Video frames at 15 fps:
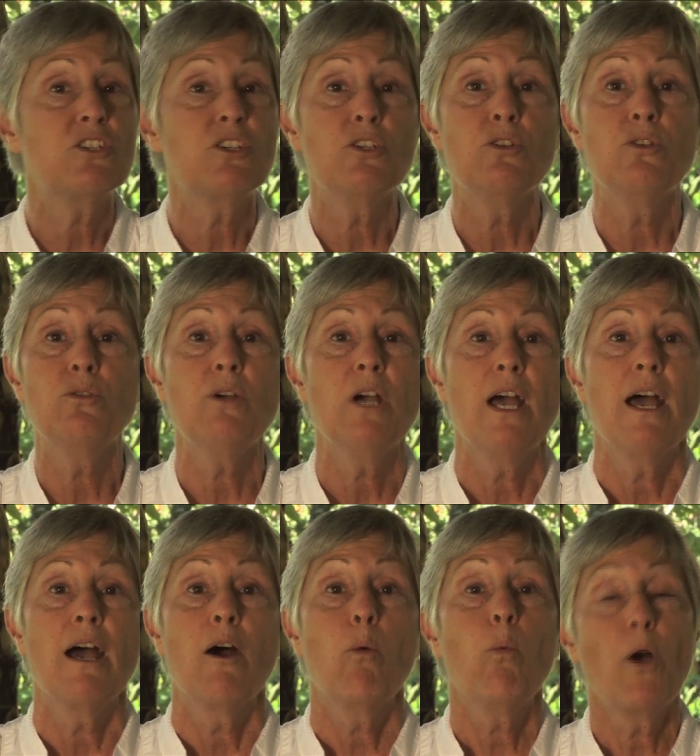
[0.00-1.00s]
to
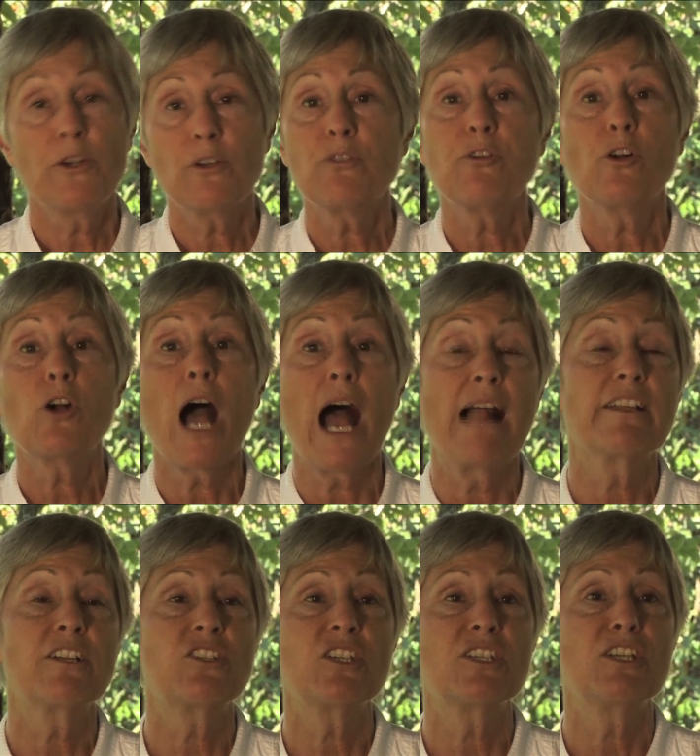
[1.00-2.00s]
wonderful
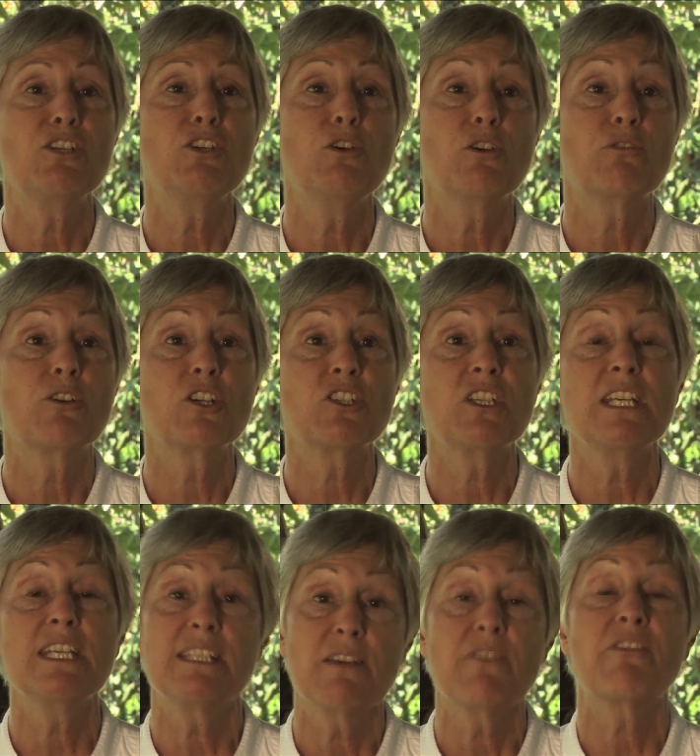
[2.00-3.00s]
colleges and
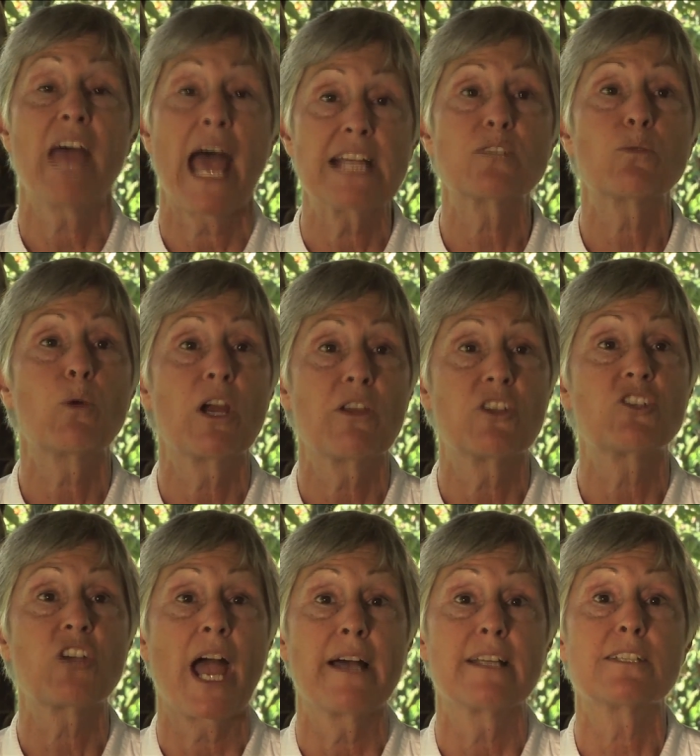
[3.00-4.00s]
universities if that's where the
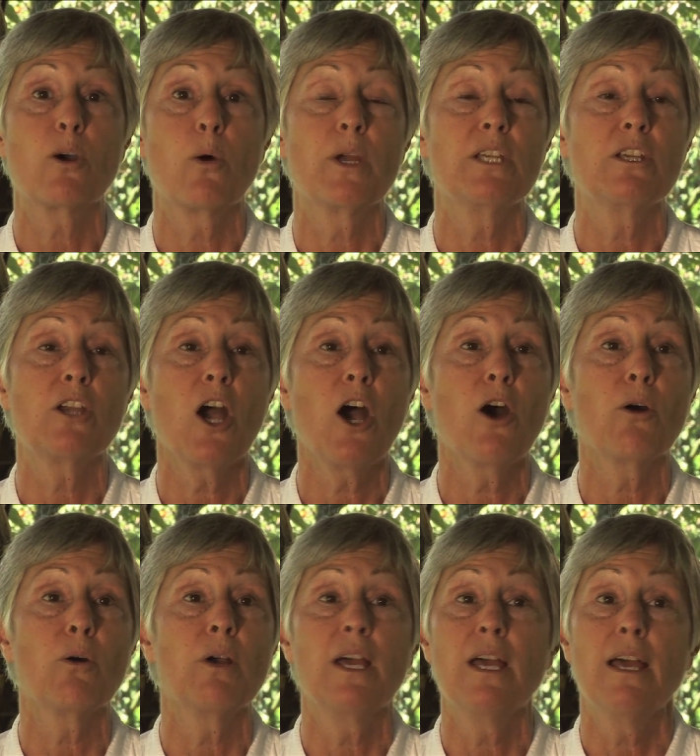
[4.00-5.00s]
child's going to
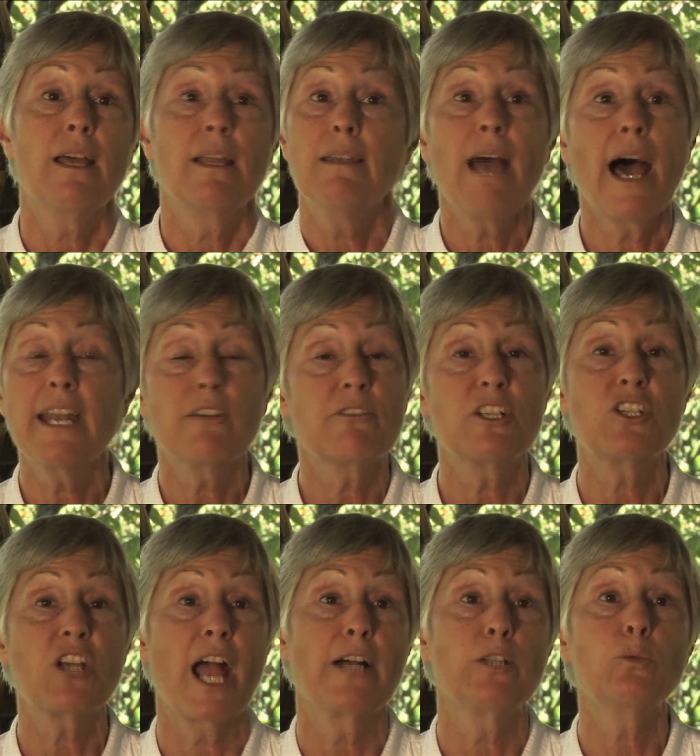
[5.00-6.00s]
go. Not every
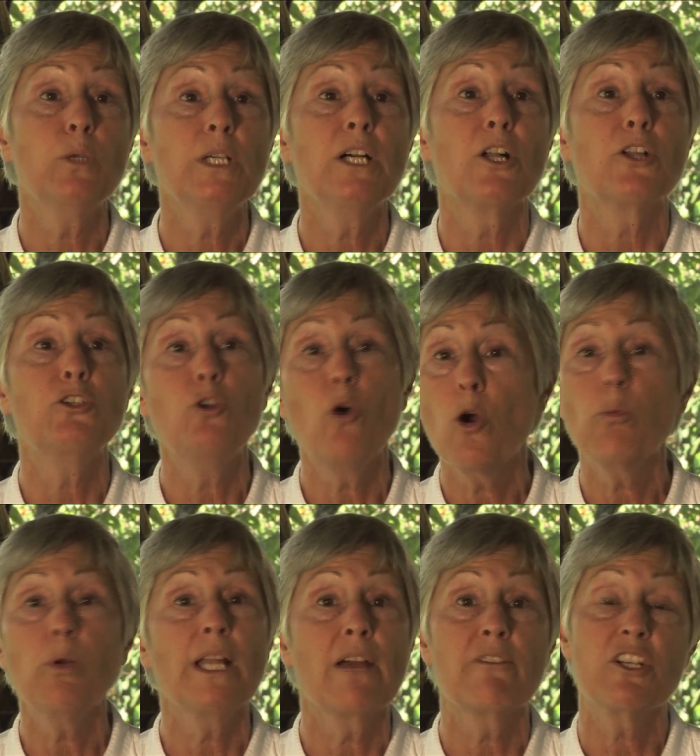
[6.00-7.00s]
child will, nor
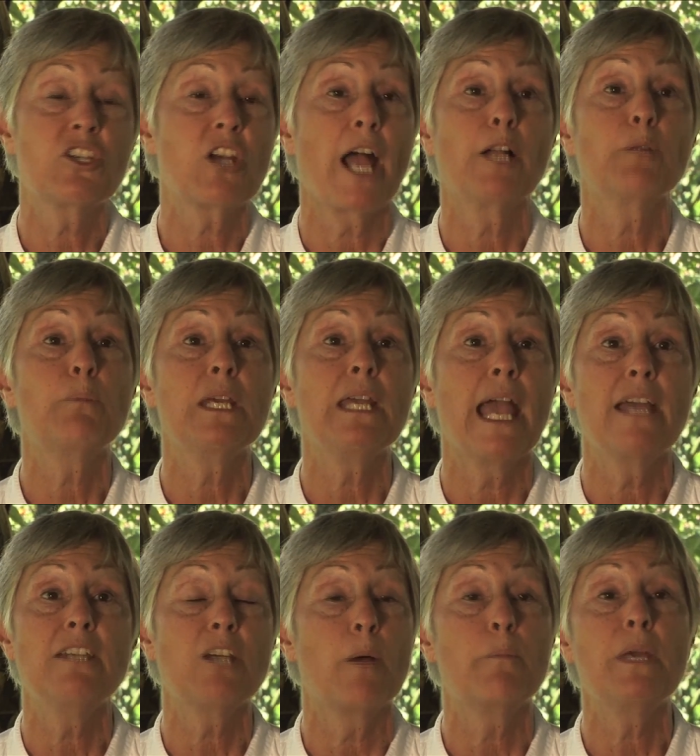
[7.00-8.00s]
will every child be,
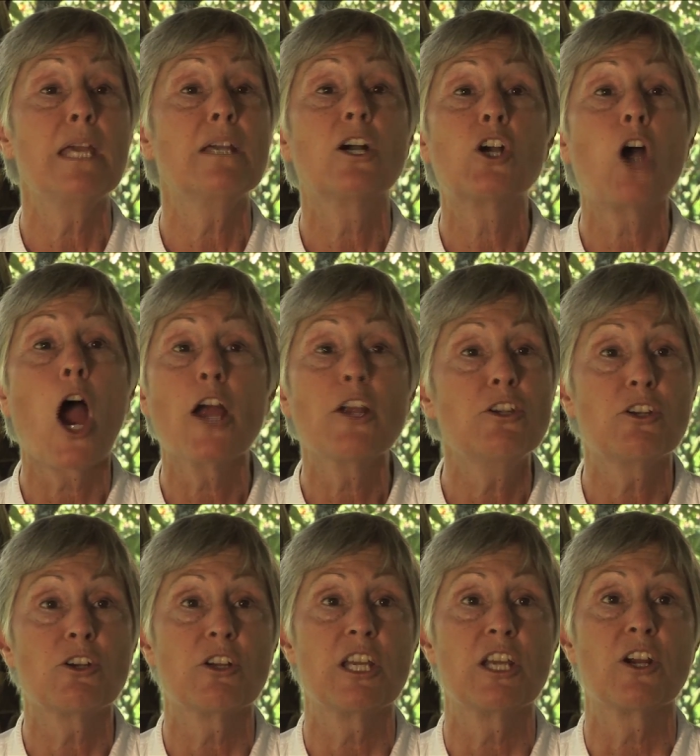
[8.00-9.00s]
end up being a
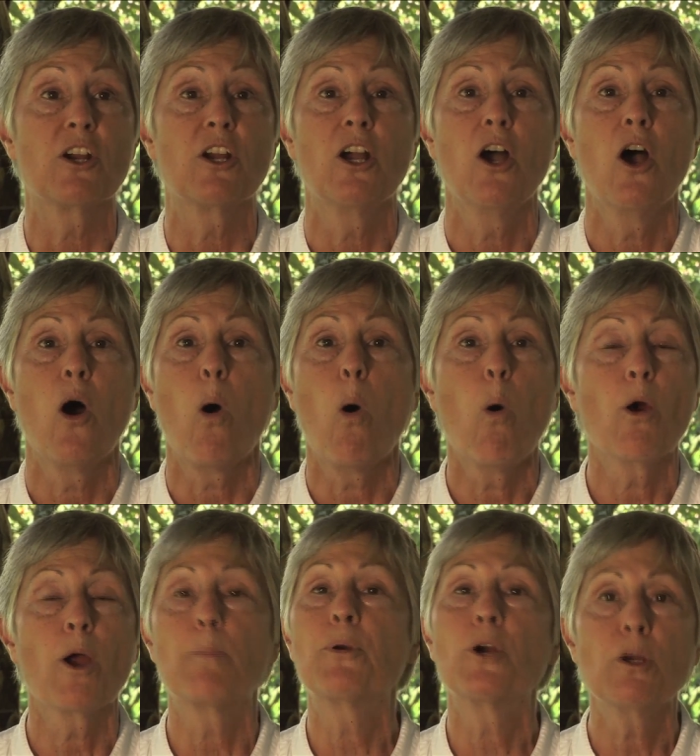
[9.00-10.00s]
gardener here
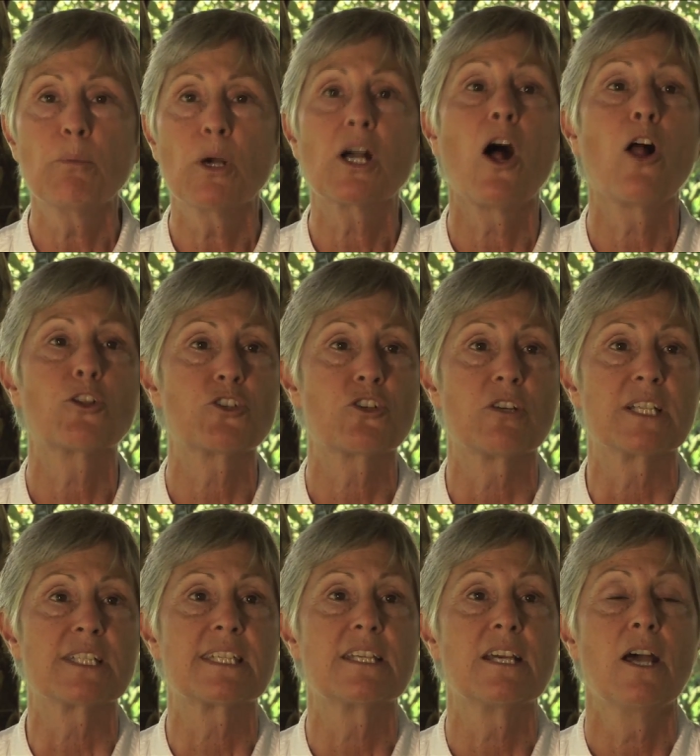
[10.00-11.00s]
or a
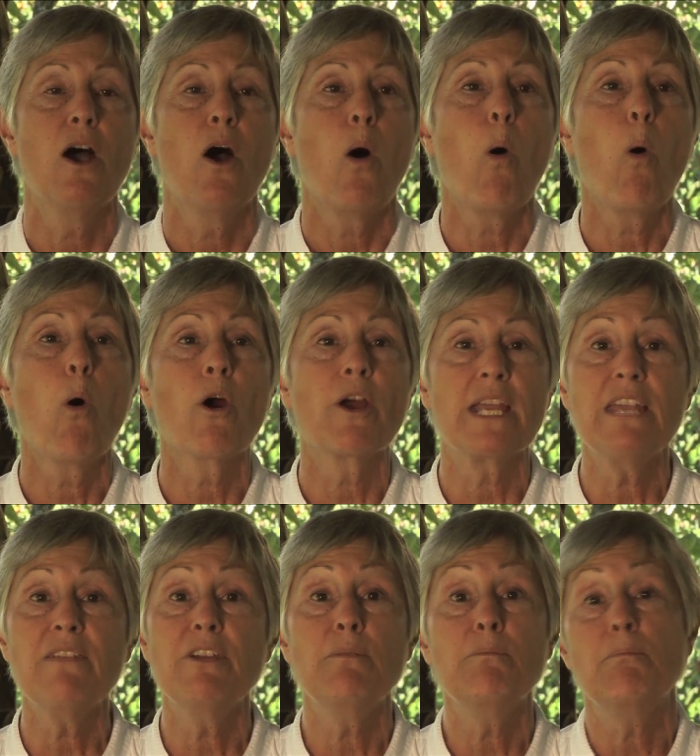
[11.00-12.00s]
permaculturist or
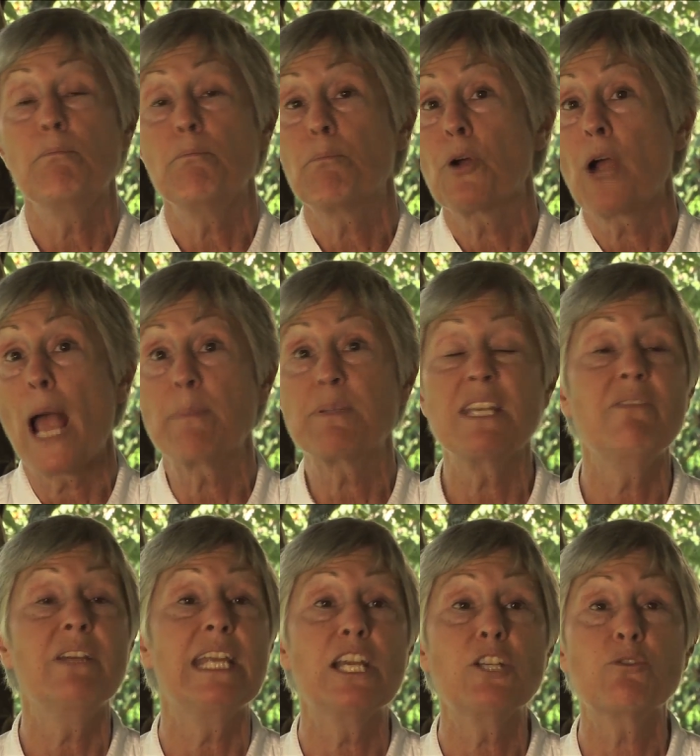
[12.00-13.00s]
even perhaps
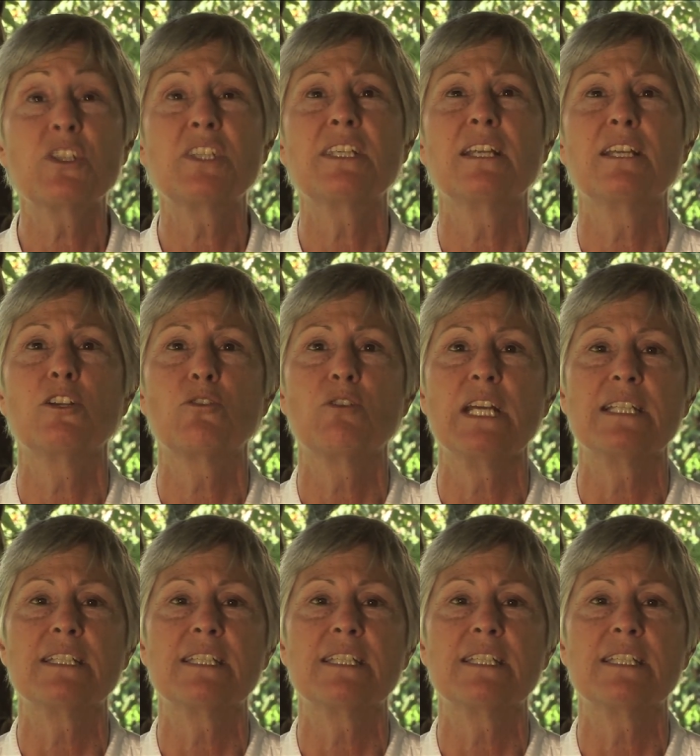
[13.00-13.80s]
even interested in green